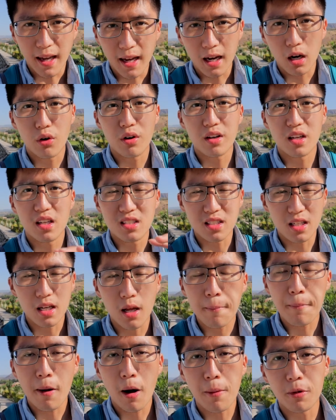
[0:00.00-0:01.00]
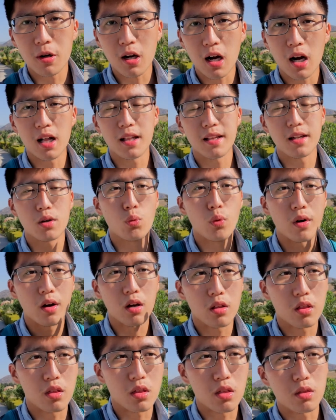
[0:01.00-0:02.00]
areas in Pamukkale
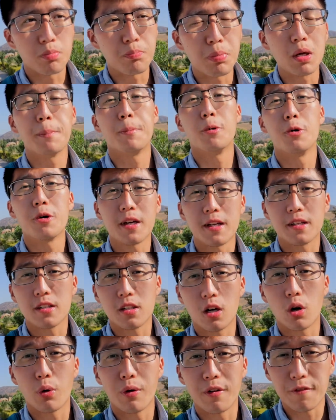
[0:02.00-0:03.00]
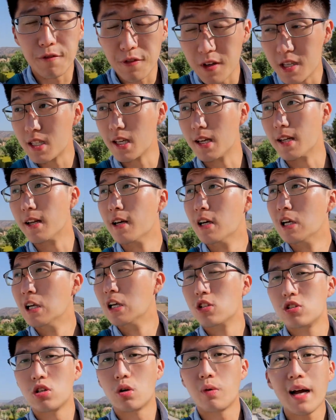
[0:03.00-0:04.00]
where people can go and visit.
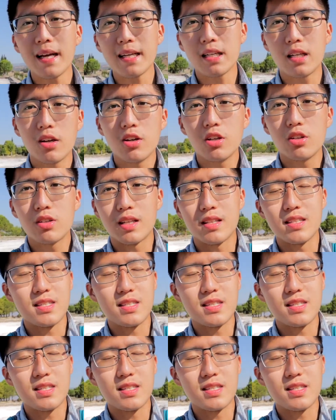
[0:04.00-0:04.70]
So right here you can